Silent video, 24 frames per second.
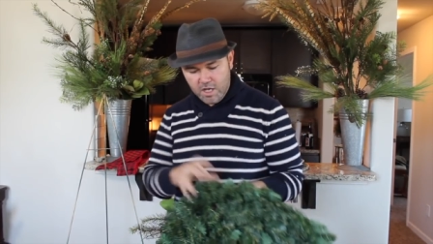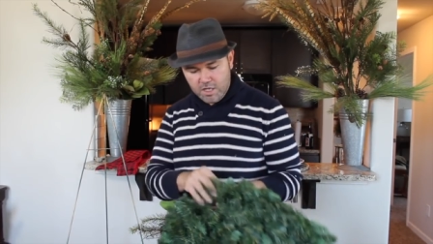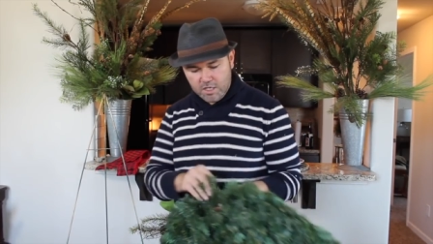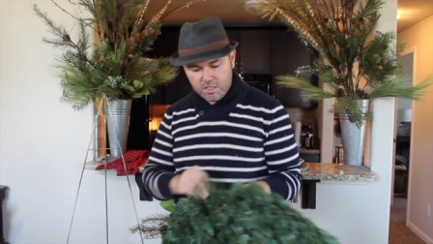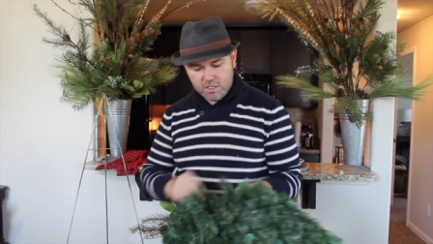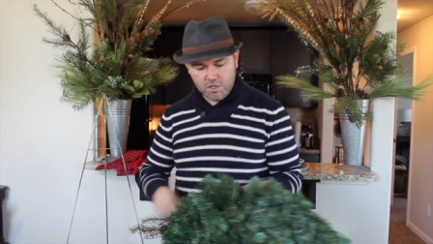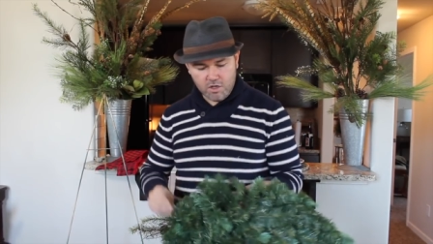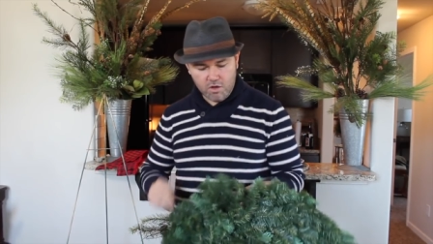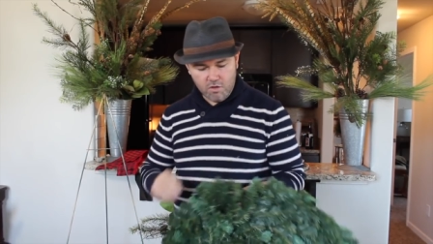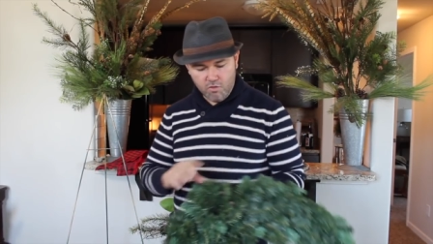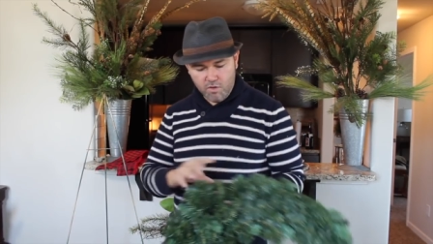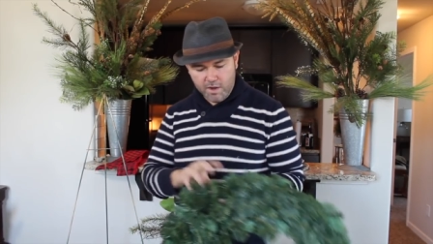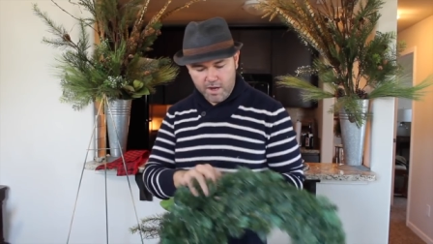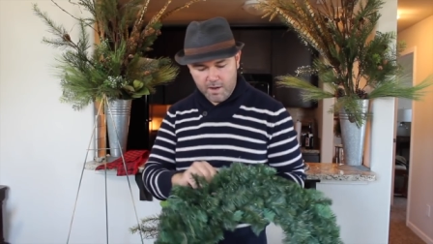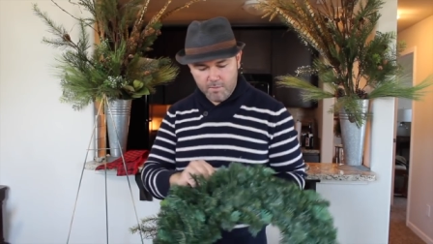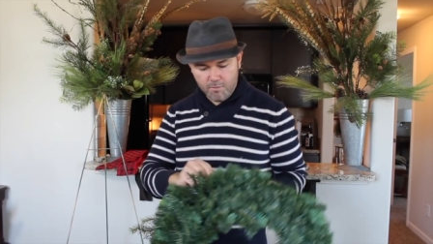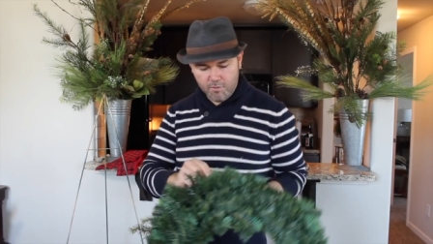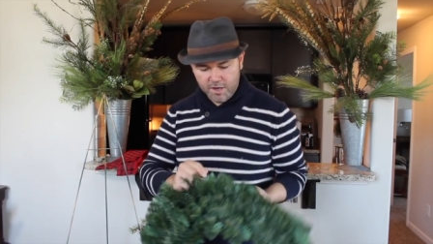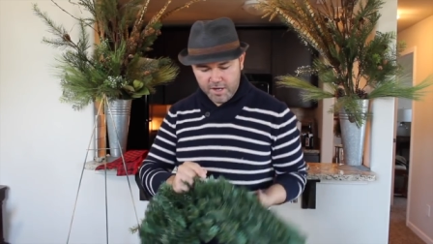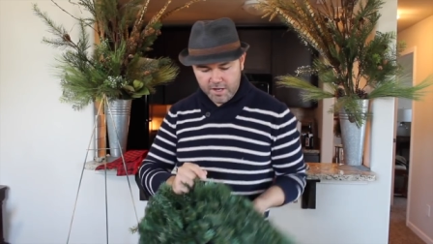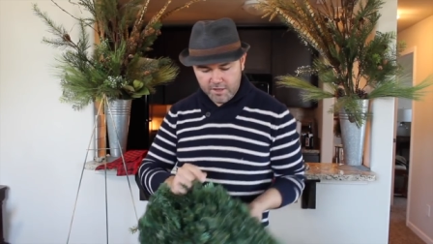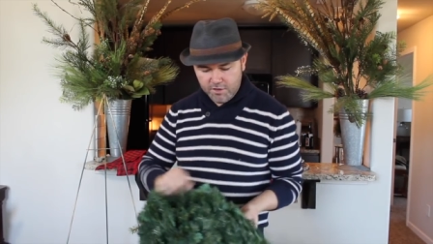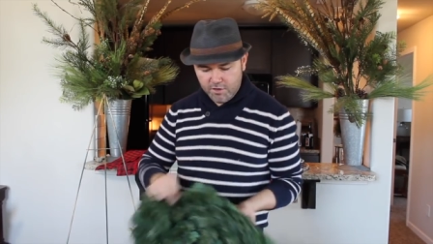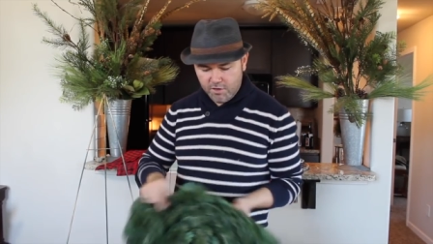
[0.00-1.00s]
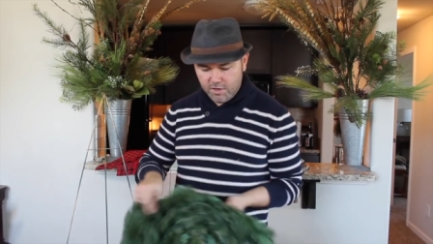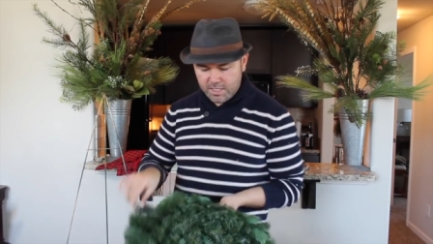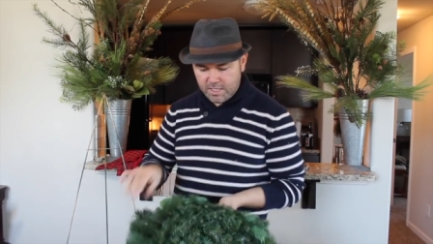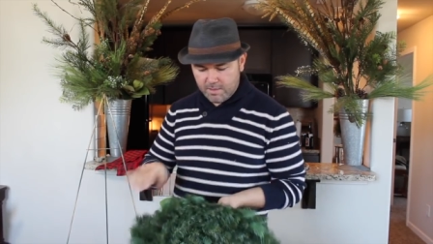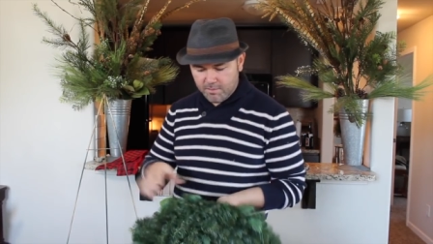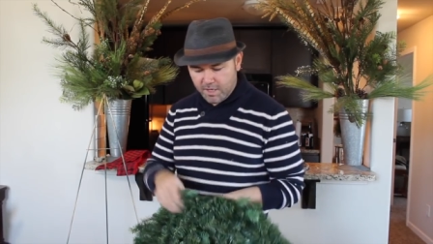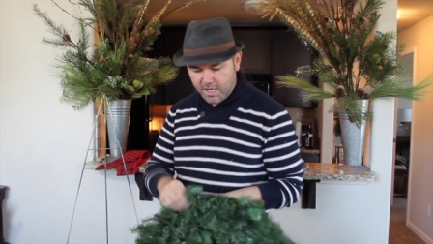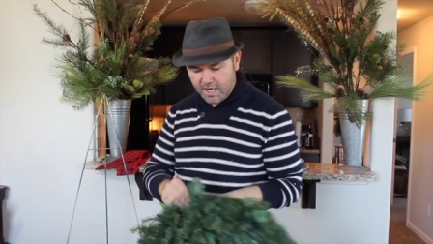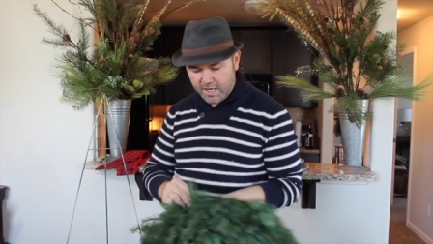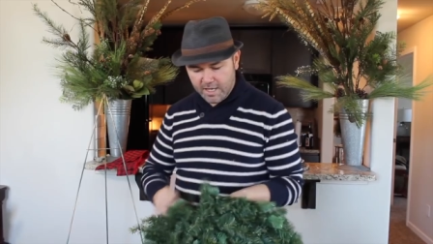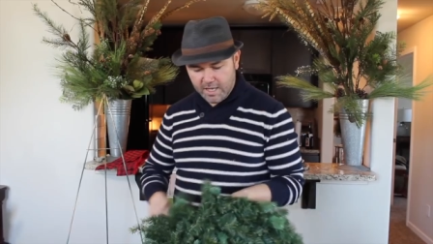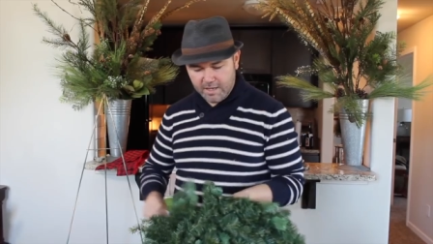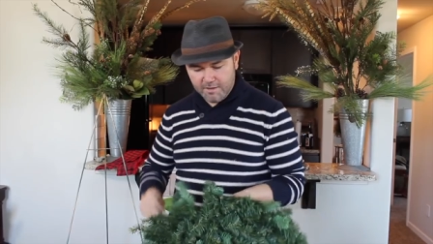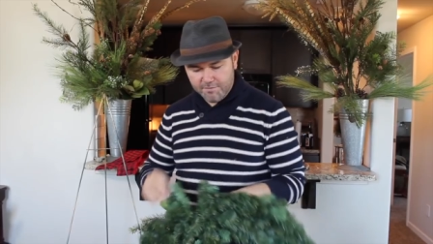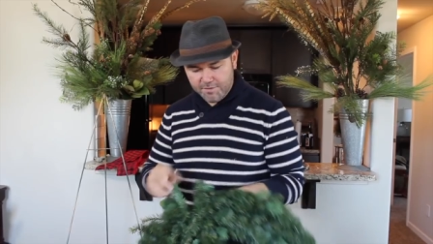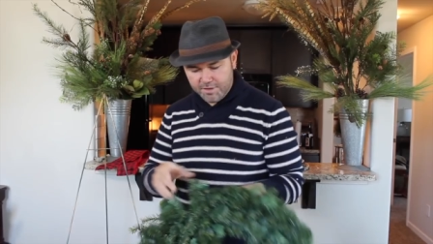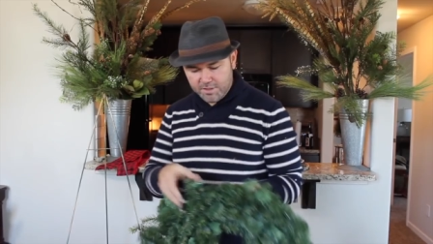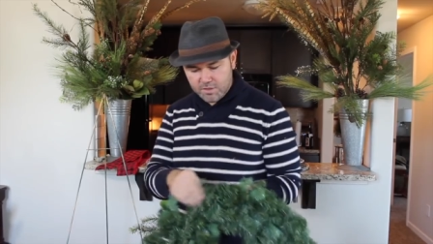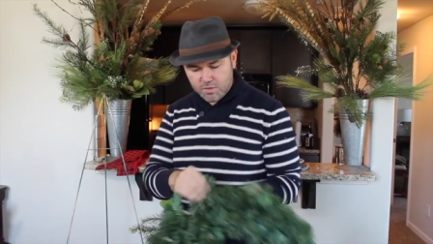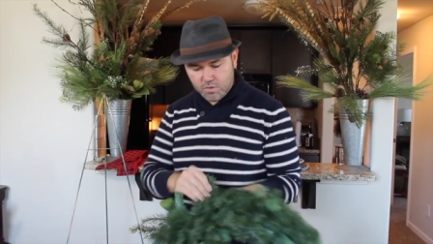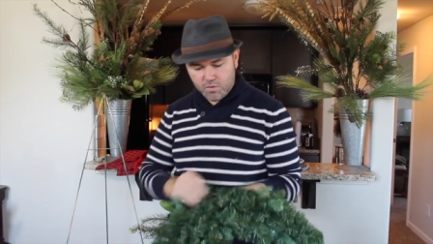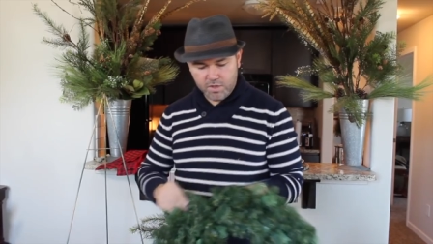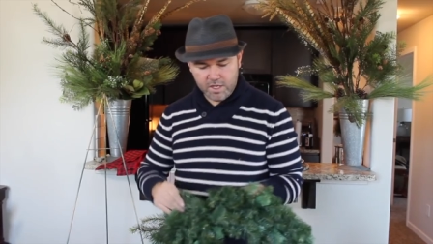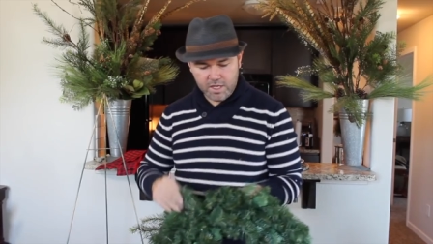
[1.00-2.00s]
So what I'm gonna do is I'm gonna give
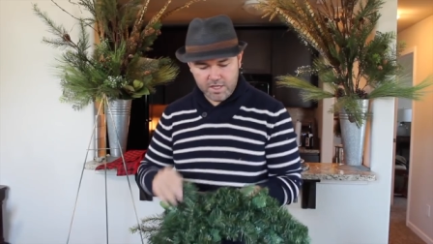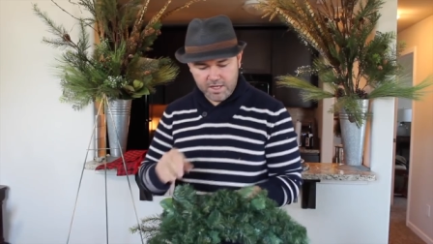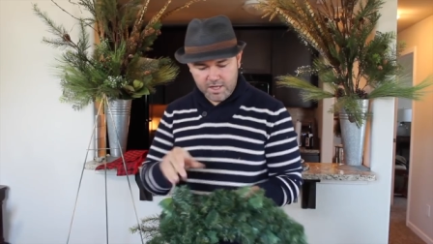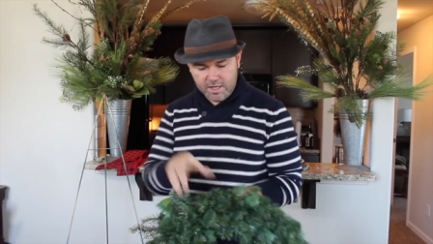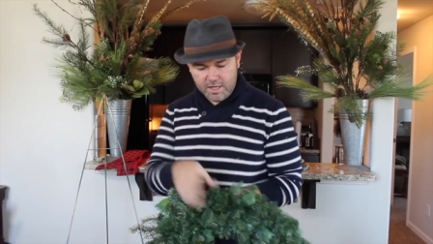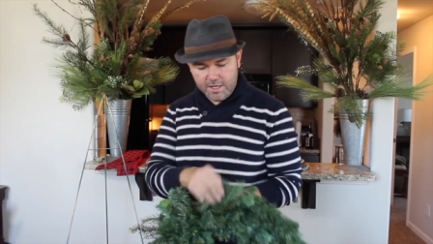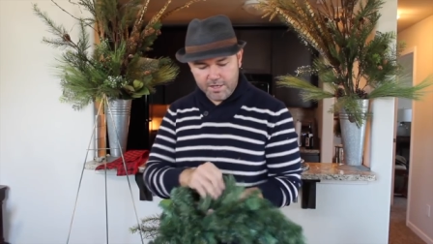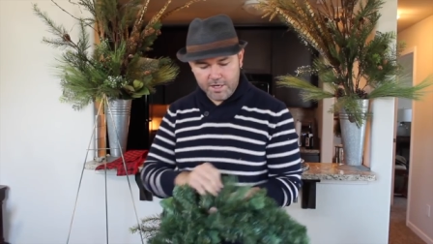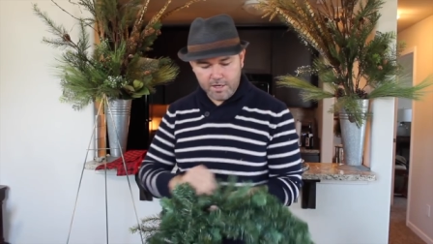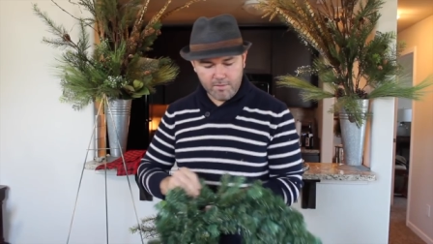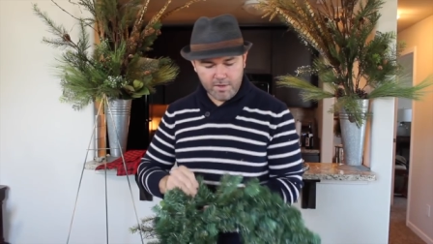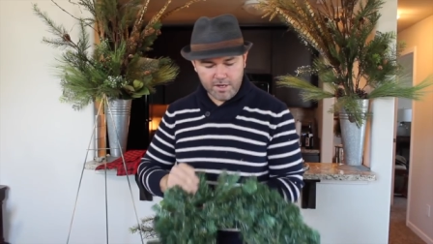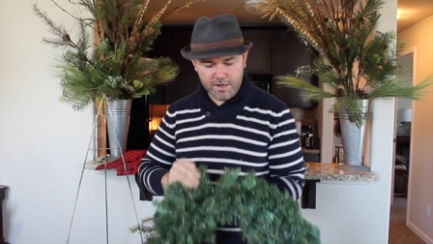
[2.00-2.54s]
this wreath a little